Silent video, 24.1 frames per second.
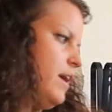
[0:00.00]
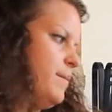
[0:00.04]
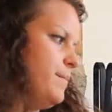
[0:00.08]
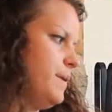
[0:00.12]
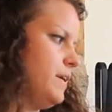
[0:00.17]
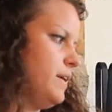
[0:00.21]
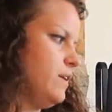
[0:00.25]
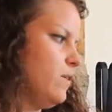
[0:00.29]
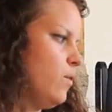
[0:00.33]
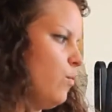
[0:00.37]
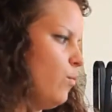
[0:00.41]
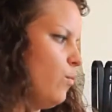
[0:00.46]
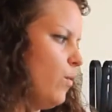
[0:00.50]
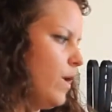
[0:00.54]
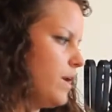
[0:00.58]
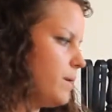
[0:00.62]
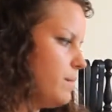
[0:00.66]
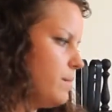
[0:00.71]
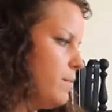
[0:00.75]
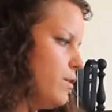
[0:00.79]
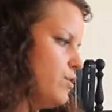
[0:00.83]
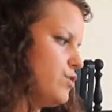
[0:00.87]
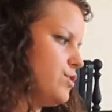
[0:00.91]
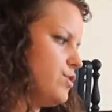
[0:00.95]
mean, what
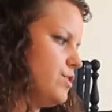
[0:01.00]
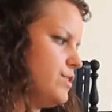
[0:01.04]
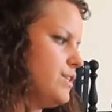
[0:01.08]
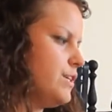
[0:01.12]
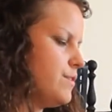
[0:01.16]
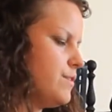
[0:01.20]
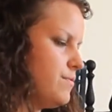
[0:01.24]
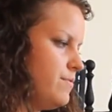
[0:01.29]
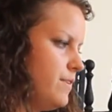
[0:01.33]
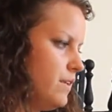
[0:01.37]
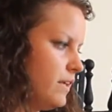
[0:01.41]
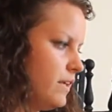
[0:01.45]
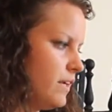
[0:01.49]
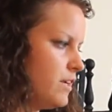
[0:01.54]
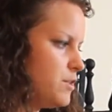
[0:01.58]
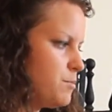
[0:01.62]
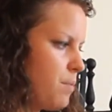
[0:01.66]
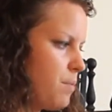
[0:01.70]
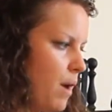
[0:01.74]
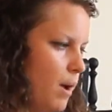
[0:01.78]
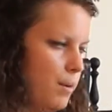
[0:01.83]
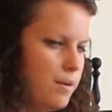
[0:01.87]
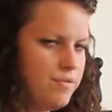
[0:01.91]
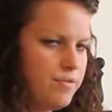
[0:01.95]
emotion is he feeling? He's
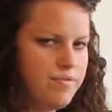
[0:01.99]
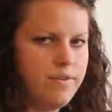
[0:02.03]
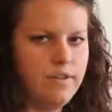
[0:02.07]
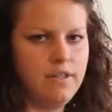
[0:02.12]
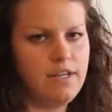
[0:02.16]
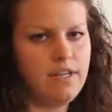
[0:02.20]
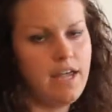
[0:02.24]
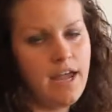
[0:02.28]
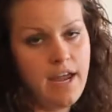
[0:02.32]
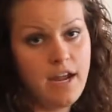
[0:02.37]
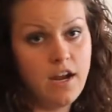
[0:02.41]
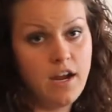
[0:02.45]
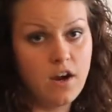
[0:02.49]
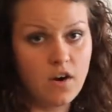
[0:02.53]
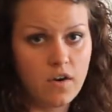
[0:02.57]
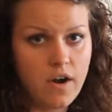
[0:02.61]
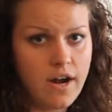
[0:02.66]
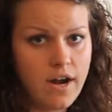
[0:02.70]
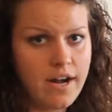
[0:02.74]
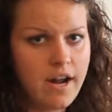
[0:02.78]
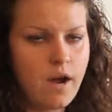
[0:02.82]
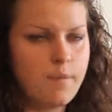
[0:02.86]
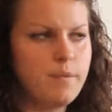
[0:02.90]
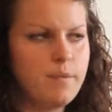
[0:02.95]
probably feeling anger
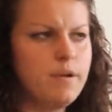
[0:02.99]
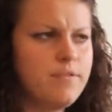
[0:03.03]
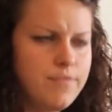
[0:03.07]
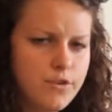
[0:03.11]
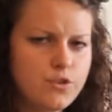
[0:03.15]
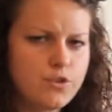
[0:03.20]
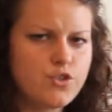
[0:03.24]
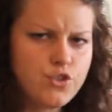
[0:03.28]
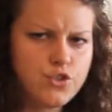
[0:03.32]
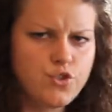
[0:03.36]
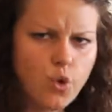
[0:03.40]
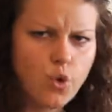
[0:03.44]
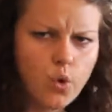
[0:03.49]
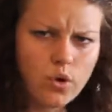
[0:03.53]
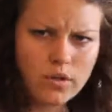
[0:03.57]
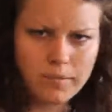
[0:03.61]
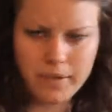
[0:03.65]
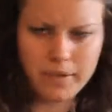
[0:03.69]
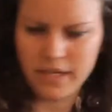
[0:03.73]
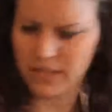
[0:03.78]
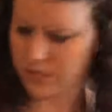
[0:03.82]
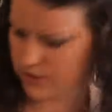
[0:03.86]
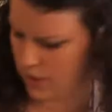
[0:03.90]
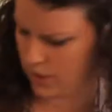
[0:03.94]
right now. I mean, if you're
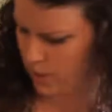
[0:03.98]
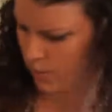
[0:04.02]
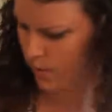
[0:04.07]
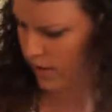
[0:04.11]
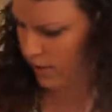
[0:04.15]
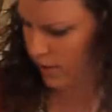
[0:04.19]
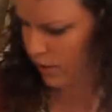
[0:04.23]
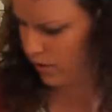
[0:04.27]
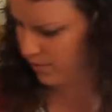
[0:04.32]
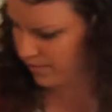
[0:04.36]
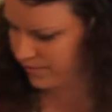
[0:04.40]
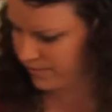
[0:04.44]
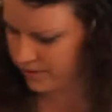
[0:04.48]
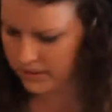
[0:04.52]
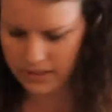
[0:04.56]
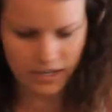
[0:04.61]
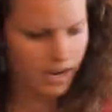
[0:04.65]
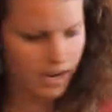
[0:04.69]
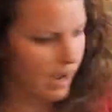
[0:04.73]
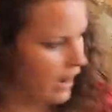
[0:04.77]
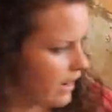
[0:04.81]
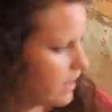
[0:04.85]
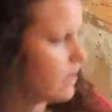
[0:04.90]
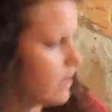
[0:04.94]
storming somewhere, you're
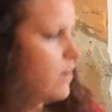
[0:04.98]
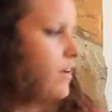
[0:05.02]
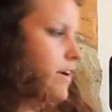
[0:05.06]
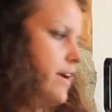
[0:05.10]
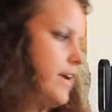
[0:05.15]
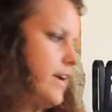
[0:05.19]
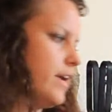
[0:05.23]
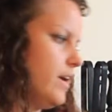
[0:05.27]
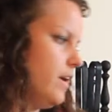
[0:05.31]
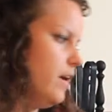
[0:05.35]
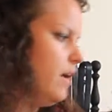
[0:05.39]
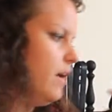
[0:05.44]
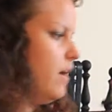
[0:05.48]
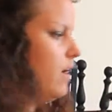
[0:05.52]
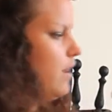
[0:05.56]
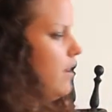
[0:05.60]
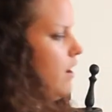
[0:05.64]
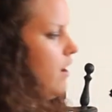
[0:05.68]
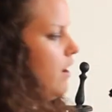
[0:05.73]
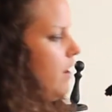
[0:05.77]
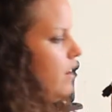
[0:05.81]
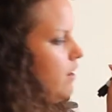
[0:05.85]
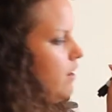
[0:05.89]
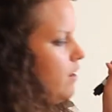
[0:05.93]
feeling angry.
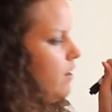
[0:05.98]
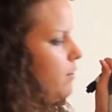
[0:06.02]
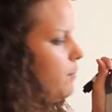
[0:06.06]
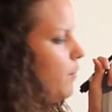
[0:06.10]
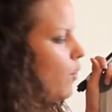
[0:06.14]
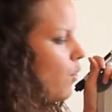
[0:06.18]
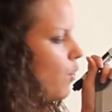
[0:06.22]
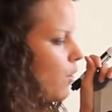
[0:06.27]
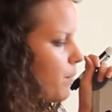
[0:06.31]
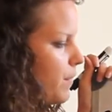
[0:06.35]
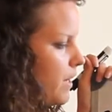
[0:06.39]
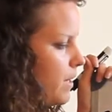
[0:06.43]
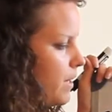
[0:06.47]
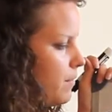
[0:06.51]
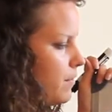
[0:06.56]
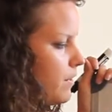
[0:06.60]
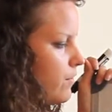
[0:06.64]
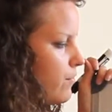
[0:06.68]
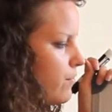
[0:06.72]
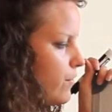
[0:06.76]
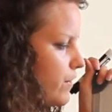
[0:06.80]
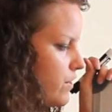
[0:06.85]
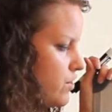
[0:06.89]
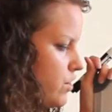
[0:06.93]
Or maybe
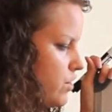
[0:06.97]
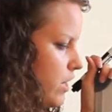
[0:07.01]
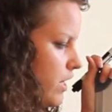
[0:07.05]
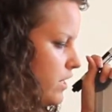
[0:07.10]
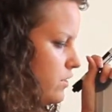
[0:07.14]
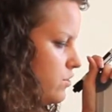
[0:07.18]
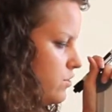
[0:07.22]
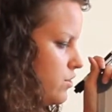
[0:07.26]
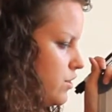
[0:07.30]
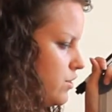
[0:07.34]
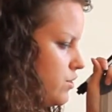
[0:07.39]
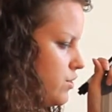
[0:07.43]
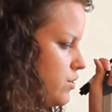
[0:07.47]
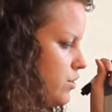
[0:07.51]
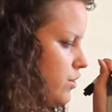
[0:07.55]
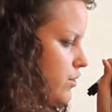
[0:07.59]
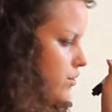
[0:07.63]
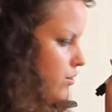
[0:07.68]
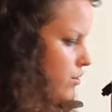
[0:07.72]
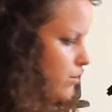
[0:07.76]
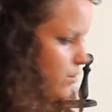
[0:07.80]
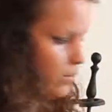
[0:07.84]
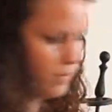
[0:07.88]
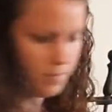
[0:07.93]
if we change it
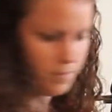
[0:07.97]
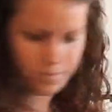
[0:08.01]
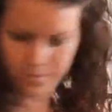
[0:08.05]
to